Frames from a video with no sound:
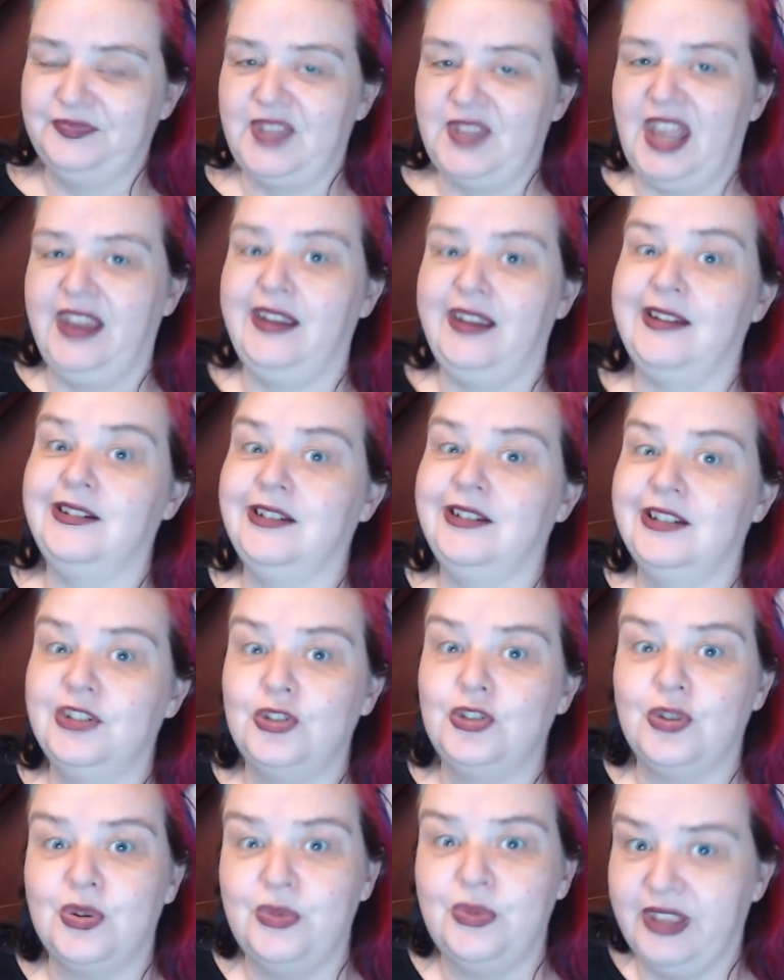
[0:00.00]
I can't
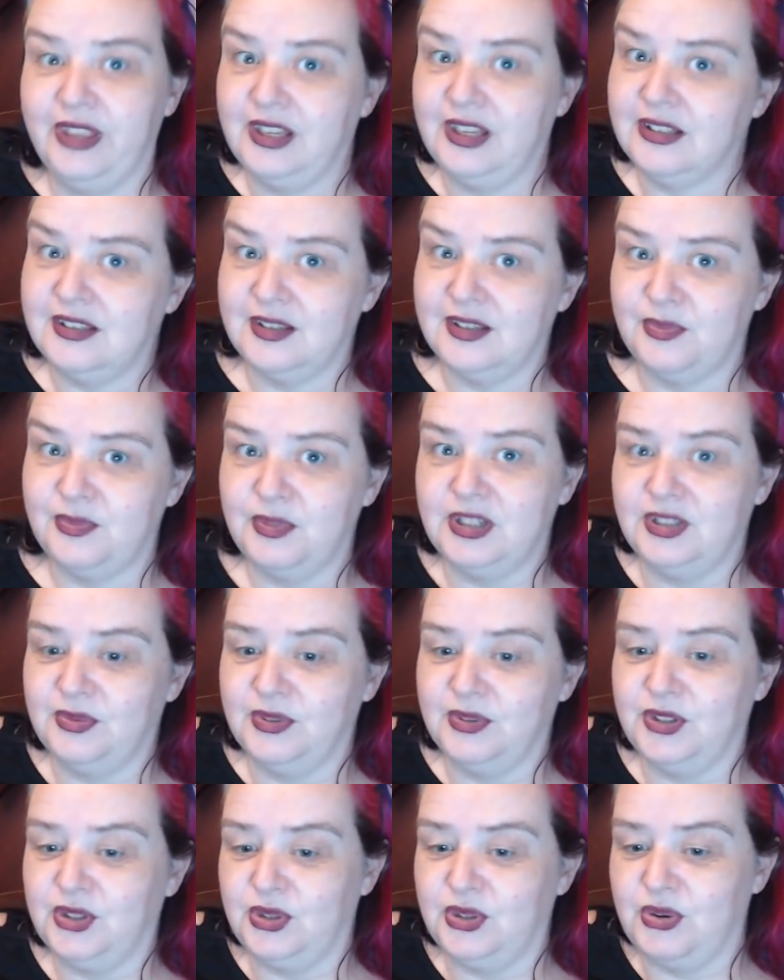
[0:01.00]
control things as much with
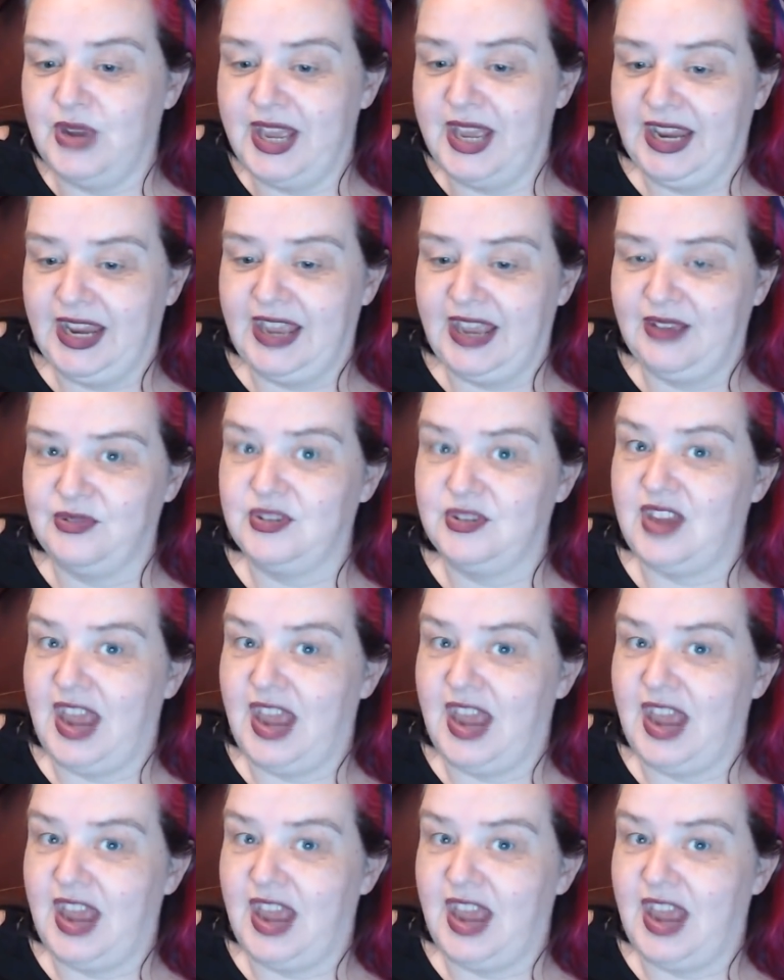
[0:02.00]
Google Hangouts.